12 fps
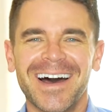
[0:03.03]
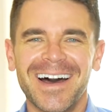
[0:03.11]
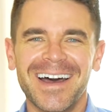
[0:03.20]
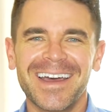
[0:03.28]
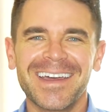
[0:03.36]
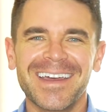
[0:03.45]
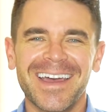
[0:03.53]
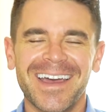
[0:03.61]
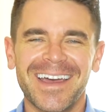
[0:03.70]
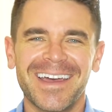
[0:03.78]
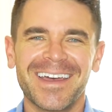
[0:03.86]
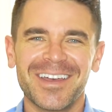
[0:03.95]
I
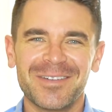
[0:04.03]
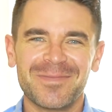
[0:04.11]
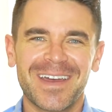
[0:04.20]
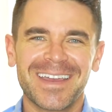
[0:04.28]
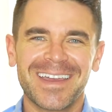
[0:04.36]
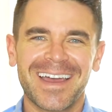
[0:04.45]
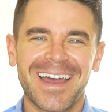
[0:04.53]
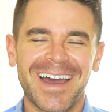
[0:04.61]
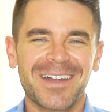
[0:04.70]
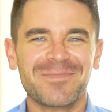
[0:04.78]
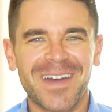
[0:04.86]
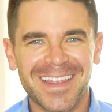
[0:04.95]
am
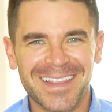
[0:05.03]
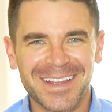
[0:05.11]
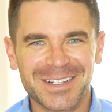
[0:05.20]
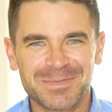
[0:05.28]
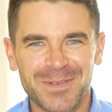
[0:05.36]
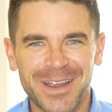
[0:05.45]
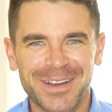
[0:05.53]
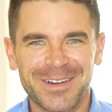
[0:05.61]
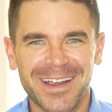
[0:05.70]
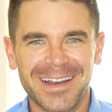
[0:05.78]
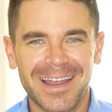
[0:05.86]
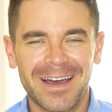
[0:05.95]
at my lunch break
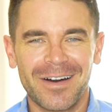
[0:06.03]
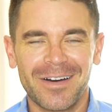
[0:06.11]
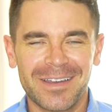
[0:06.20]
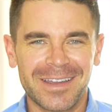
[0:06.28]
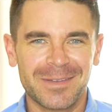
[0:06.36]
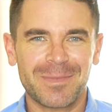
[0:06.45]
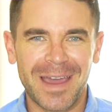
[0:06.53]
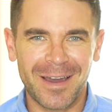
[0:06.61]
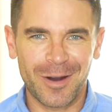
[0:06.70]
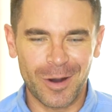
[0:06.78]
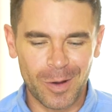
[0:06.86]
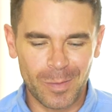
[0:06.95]
right now in my
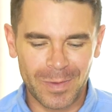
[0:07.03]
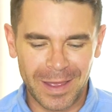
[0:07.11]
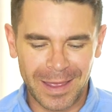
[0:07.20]
home,